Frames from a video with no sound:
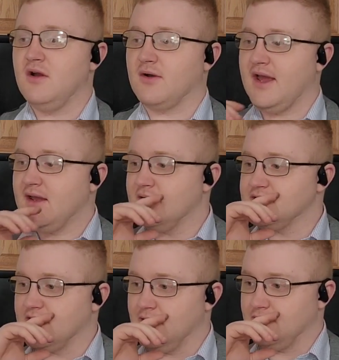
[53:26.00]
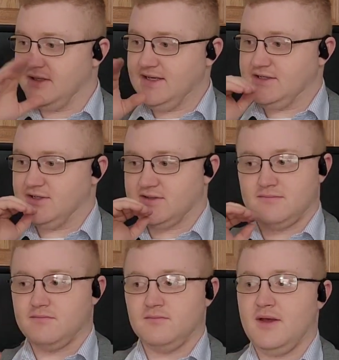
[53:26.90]
Okay, so please just
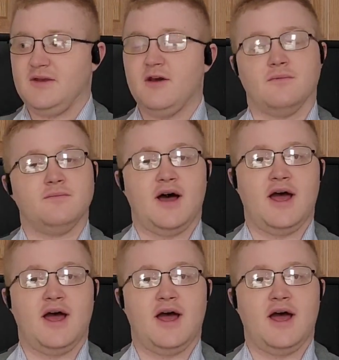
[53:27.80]
let me know.